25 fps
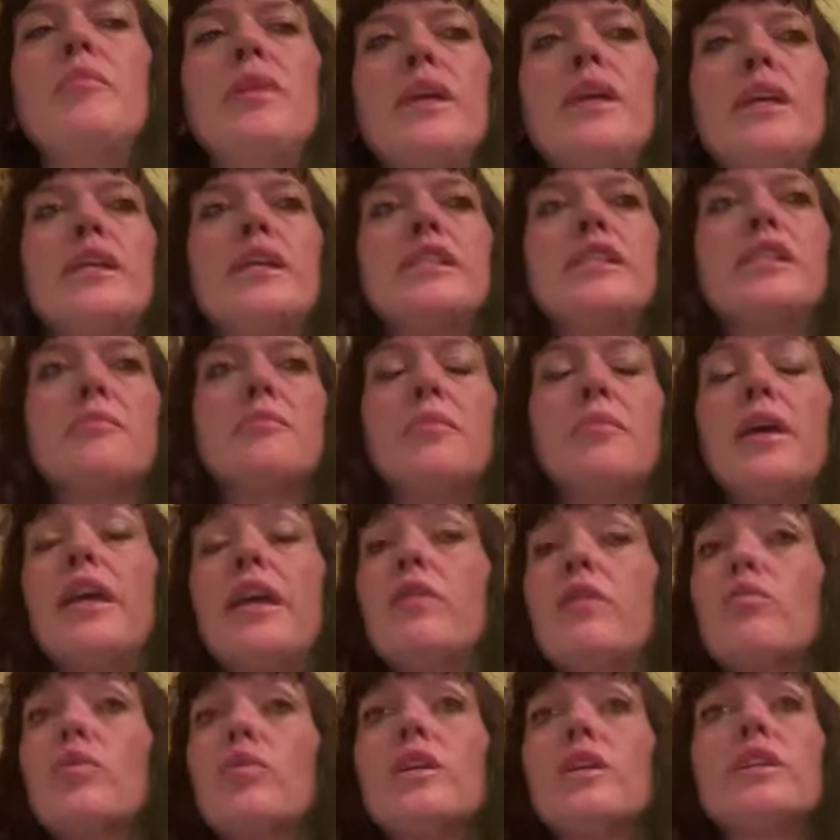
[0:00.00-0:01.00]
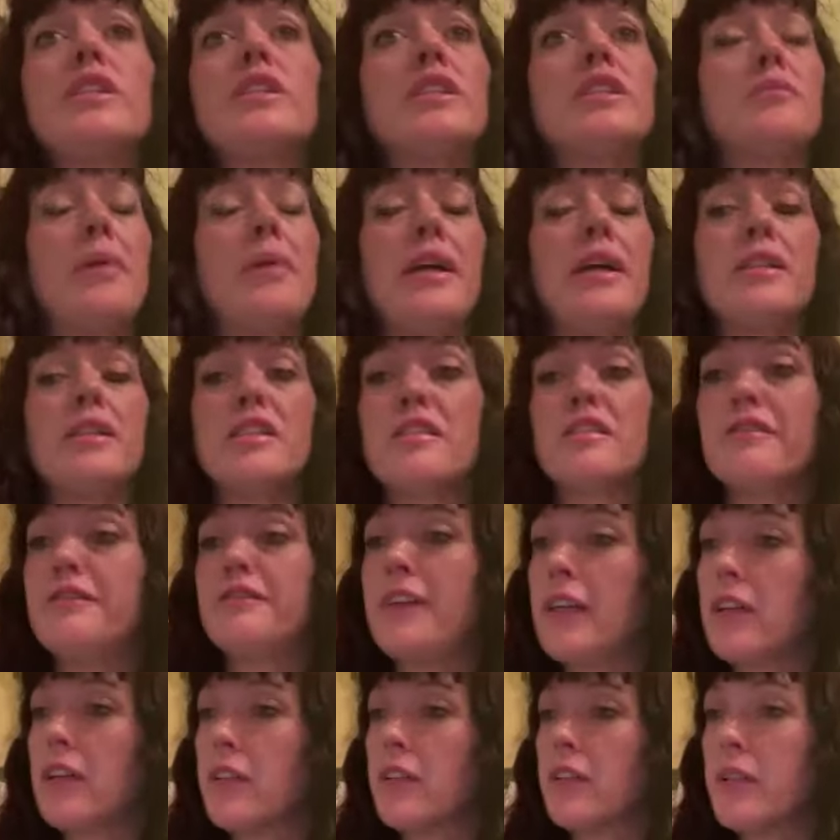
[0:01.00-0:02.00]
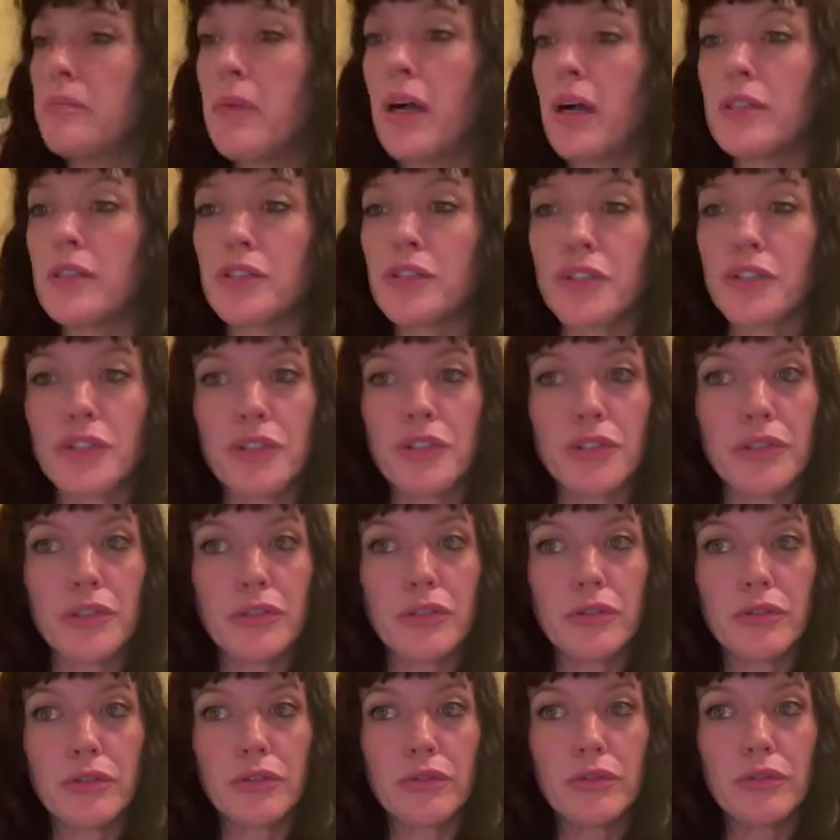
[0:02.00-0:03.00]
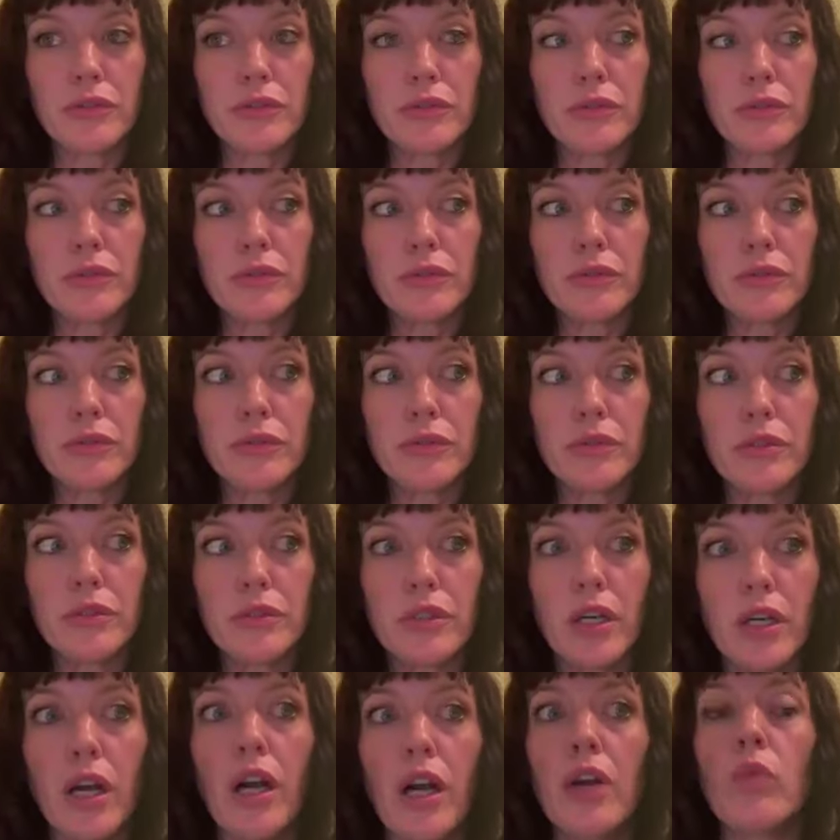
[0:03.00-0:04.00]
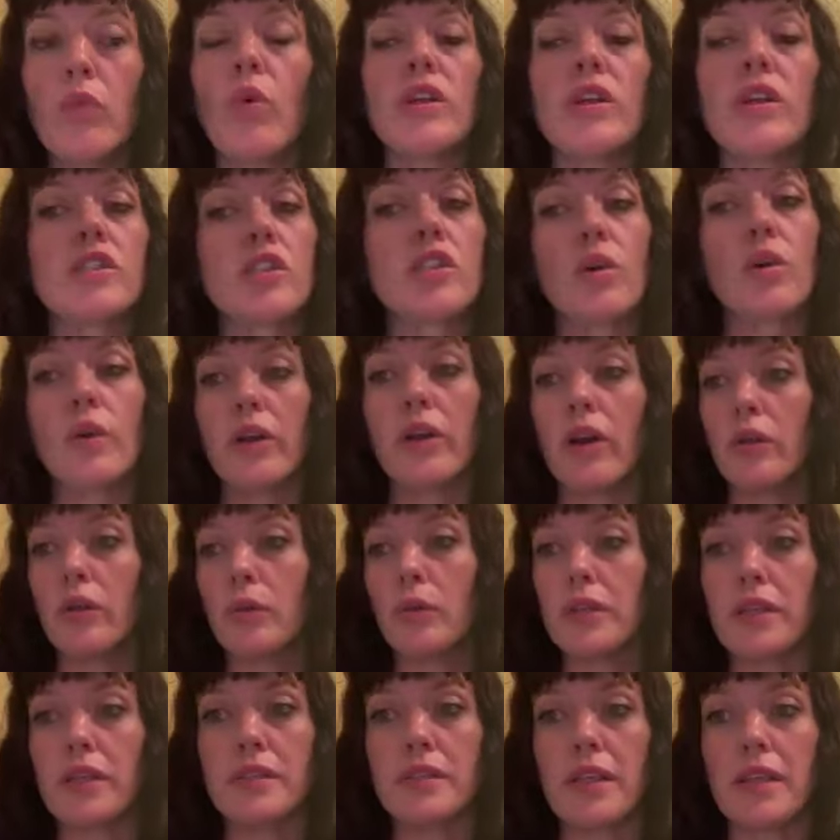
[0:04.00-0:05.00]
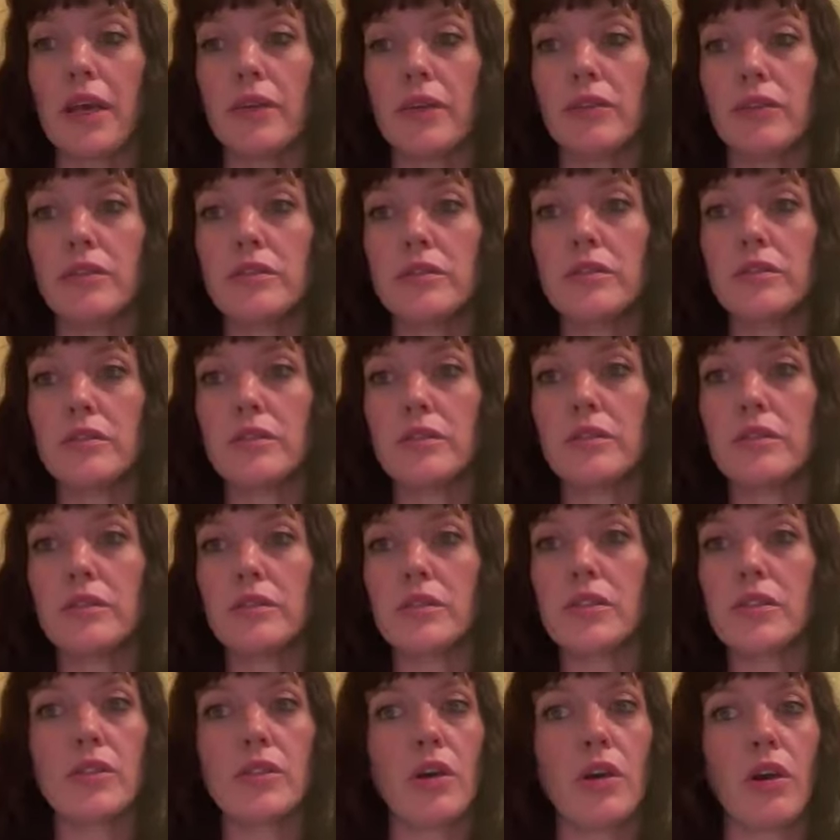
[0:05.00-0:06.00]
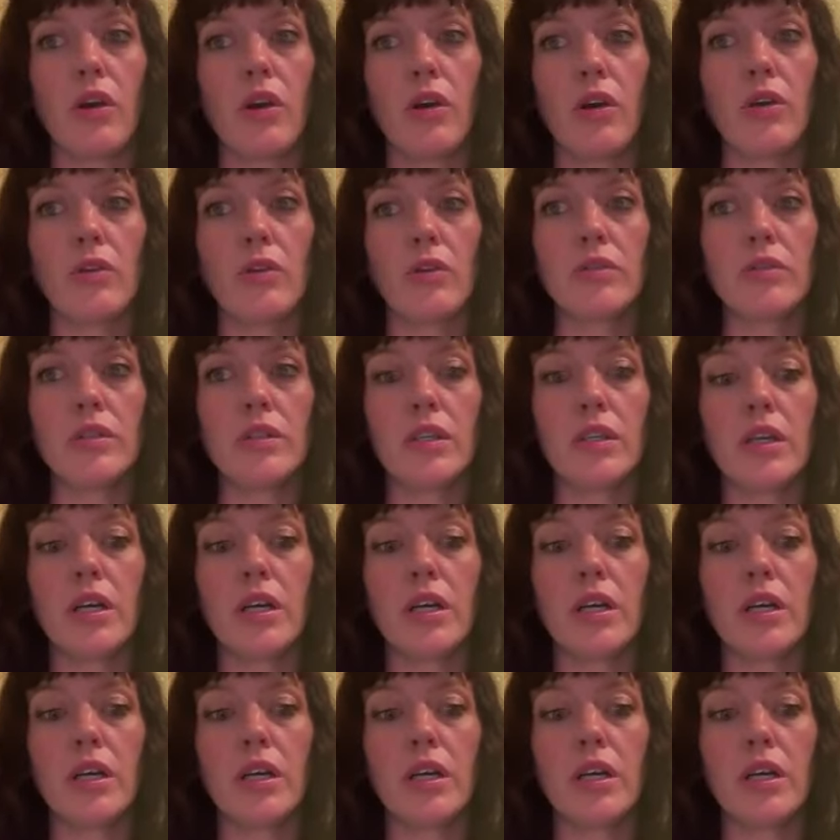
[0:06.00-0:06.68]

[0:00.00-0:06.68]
It really depends very much on what's going on with the saddle. So,